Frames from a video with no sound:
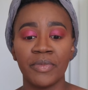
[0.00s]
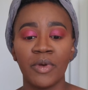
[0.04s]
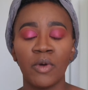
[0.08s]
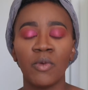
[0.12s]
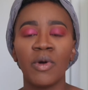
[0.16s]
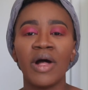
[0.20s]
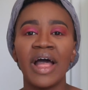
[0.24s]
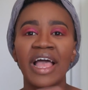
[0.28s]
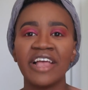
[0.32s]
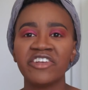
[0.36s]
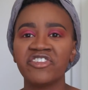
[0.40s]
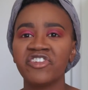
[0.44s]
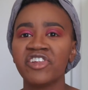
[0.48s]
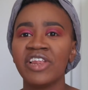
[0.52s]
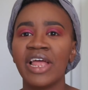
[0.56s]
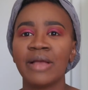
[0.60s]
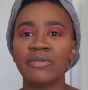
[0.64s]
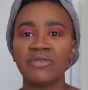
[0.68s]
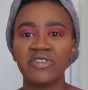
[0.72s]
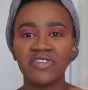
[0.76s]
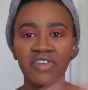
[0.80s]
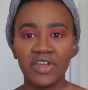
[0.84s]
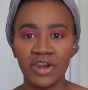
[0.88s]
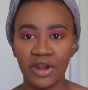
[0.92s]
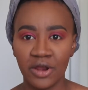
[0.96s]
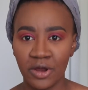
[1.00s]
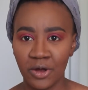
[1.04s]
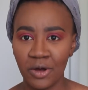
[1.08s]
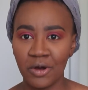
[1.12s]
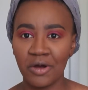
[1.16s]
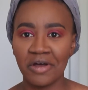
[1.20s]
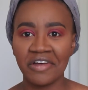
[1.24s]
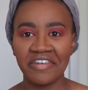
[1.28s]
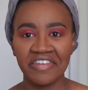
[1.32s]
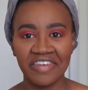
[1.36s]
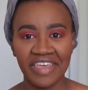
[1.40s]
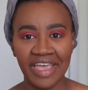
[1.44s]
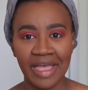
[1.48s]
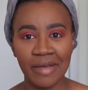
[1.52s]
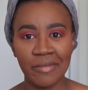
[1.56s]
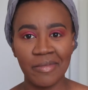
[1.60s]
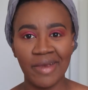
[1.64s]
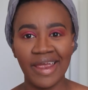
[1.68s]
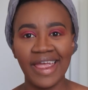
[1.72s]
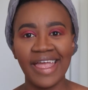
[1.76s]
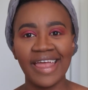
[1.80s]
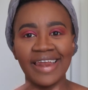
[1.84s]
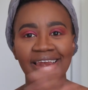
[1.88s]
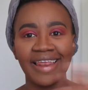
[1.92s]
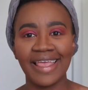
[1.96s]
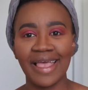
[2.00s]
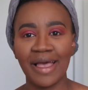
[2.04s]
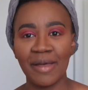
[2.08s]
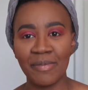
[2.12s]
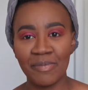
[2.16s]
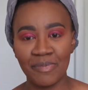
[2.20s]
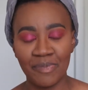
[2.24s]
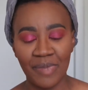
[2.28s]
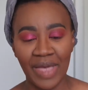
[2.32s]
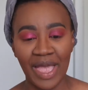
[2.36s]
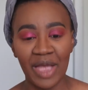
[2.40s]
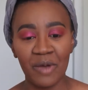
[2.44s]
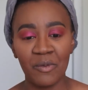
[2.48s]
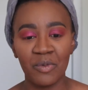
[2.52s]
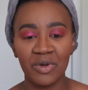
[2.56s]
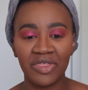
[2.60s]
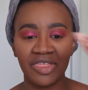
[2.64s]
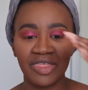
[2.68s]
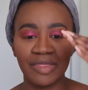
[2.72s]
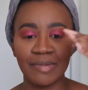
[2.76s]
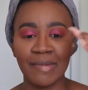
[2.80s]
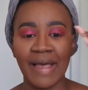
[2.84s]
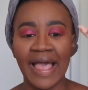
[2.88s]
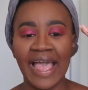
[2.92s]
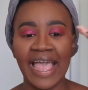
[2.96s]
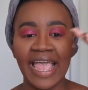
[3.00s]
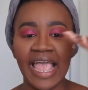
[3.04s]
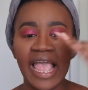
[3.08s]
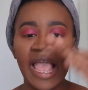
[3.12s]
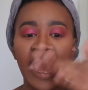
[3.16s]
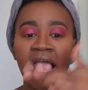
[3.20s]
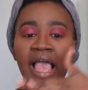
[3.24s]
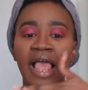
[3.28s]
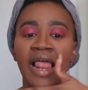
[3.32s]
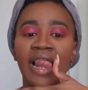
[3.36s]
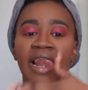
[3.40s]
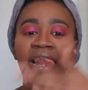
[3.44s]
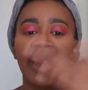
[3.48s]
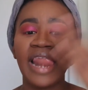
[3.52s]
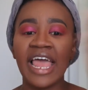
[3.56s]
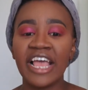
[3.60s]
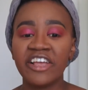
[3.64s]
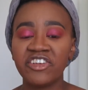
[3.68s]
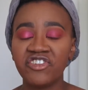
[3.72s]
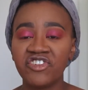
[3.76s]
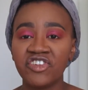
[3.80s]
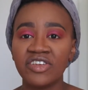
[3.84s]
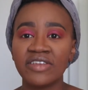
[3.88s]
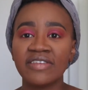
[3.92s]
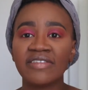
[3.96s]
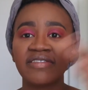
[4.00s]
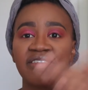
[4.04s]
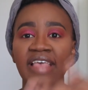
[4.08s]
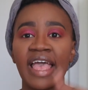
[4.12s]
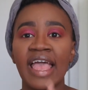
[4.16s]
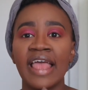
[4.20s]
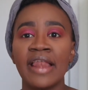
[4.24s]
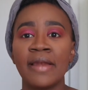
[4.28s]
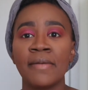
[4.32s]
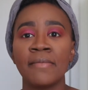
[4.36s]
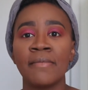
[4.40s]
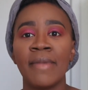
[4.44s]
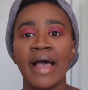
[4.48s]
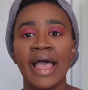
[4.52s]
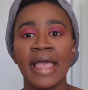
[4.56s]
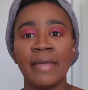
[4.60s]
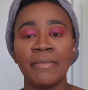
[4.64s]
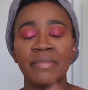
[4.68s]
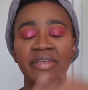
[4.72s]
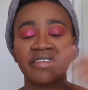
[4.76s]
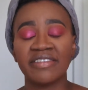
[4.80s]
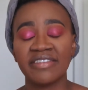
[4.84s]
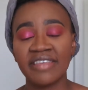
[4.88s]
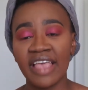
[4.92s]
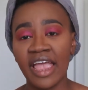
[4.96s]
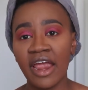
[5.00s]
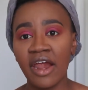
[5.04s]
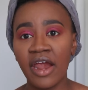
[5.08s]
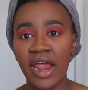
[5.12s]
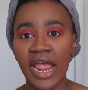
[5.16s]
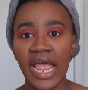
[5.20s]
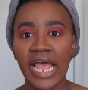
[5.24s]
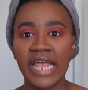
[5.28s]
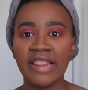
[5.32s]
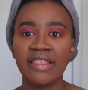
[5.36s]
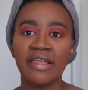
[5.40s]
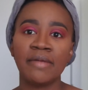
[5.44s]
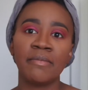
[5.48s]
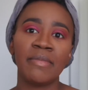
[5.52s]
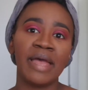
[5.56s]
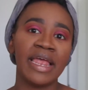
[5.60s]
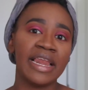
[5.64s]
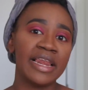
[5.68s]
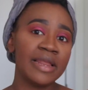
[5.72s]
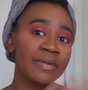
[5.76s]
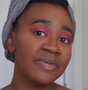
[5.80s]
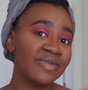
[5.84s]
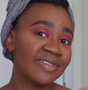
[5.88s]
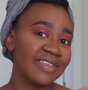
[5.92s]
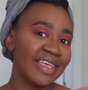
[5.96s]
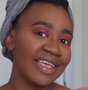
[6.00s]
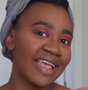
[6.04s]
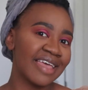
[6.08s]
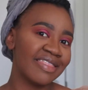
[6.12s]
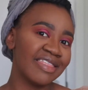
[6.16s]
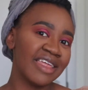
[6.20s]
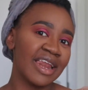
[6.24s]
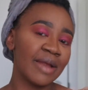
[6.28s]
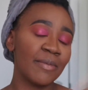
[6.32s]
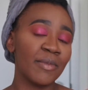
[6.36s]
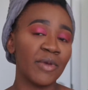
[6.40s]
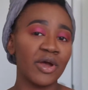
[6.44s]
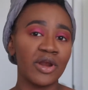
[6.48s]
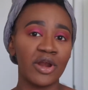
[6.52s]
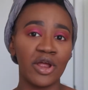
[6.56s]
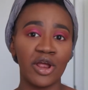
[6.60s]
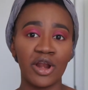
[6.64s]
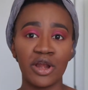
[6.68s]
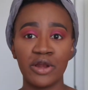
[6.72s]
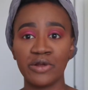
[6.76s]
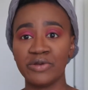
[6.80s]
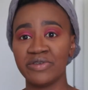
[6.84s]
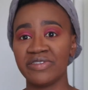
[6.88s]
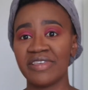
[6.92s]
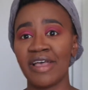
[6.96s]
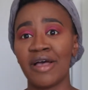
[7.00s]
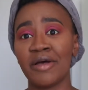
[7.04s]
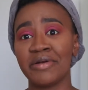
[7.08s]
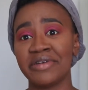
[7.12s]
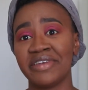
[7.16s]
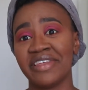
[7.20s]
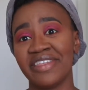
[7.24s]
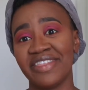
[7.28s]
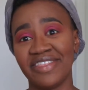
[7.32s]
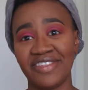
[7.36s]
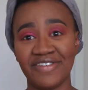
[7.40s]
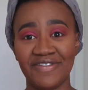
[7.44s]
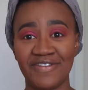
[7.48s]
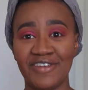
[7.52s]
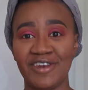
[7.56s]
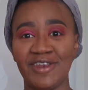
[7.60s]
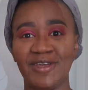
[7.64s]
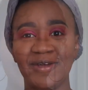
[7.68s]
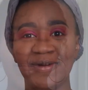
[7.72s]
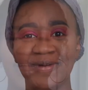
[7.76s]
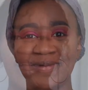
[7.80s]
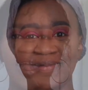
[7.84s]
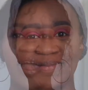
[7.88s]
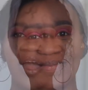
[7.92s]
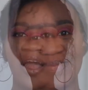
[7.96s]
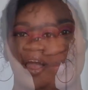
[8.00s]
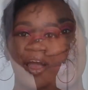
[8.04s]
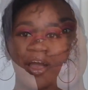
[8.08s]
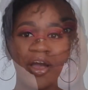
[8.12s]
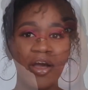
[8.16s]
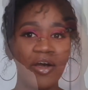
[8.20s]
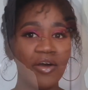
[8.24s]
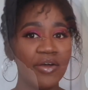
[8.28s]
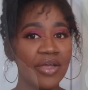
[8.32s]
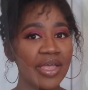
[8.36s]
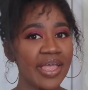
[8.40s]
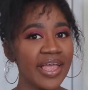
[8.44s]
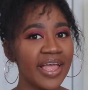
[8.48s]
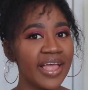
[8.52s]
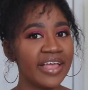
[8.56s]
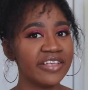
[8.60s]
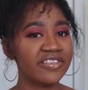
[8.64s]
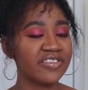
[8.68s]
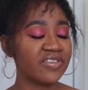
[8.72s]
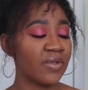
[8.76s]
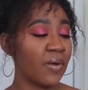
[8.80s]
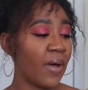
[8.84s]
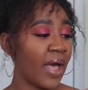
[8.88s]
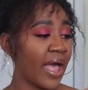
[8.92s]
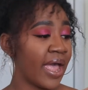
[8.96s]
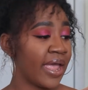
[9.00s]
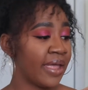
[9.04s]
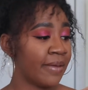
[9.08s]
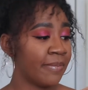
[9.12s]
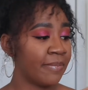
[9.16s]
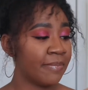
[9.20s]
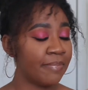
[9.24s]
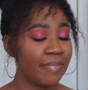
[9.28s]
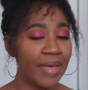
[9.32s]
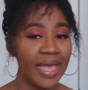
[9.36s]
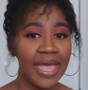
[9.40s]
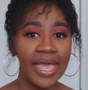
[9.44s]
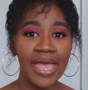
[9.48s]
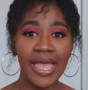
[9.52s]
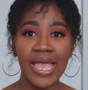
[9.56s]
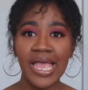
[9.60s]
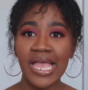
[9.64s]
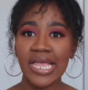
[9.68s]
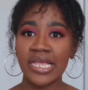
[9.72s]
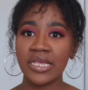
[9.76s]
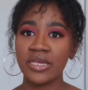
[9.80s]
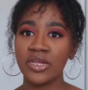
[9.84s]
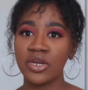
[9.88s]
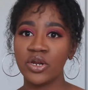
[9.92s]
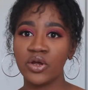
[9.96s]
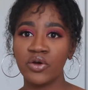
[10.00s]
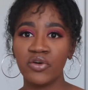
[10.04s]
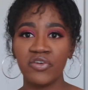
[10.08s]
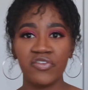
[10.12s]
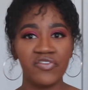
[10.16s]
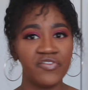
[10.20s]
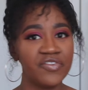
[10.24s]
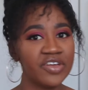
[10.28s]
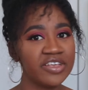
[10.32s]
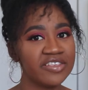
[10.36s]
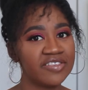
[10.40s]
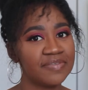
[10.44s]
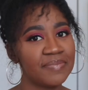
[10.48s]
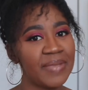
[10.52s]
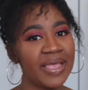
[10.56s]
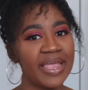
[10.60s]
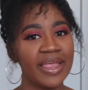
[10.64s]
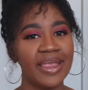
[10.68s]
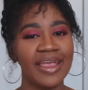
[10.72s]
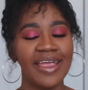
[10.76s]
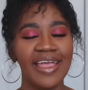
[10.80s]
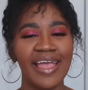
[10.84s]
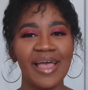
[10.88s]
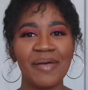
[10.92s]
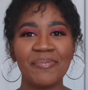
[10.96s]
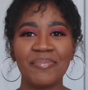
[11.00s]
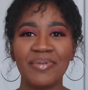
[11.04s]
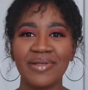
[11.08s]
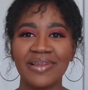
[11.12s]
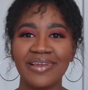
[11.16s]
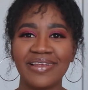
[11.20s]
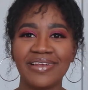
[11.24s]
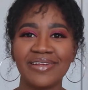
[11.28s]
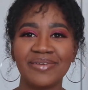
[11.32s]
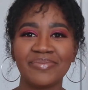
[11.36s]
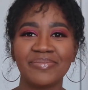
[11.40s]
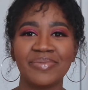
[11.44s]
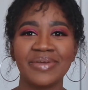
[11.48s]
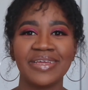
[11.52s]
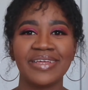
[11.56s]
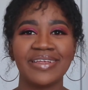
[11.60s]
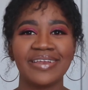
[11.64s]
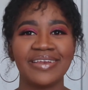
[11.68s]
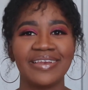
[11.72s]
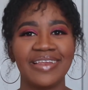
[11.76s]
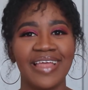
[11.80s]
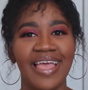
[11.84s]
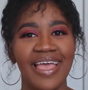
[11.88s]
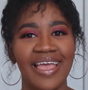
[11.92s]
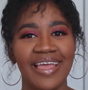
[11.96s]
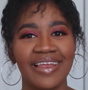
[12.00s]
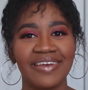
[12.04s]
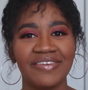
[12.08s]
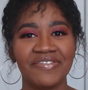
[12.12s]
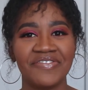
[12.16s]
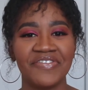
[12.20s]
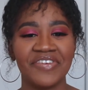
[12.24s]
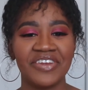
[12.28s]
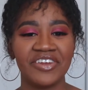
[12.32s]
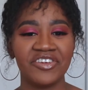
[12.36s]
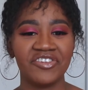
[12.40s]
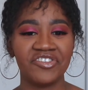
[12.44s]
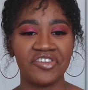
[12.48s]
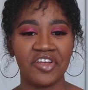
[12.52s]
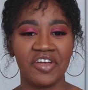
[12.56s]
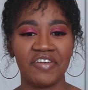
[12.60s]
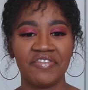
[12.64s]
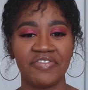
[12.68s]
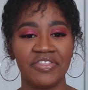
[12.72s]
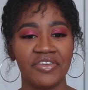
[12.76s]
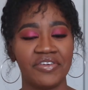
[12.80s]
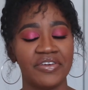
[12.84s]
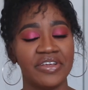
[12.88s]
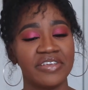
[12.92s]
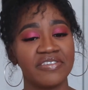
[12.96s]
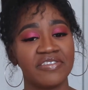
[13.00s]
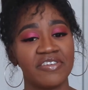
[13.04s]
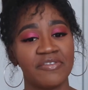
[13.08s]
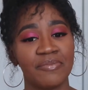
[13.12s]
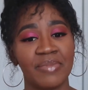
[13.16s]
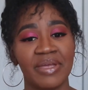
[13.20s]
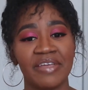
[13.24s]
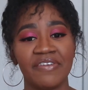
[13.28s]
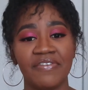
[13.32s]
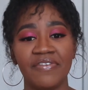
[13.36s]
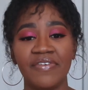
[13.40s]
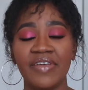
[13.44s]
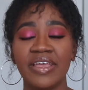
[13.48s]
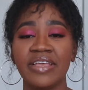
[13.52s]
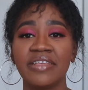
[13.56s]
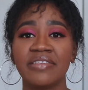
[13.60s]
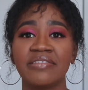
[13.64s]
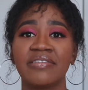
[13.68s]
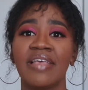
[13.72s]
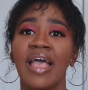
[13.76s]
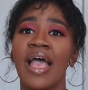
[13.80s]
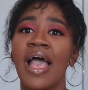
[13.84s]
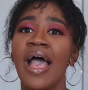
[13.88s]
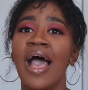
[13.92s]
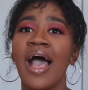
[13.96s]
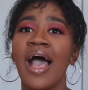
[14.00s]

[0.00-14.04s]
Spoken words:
well, actually I'm just gonna go off camera and come back with my lashes and my mascara and then my lipstick, and then I'm gonna close out the video. Okay guys, so I am back, you know, fixed my hair up a little bit and finished off the rest of my face.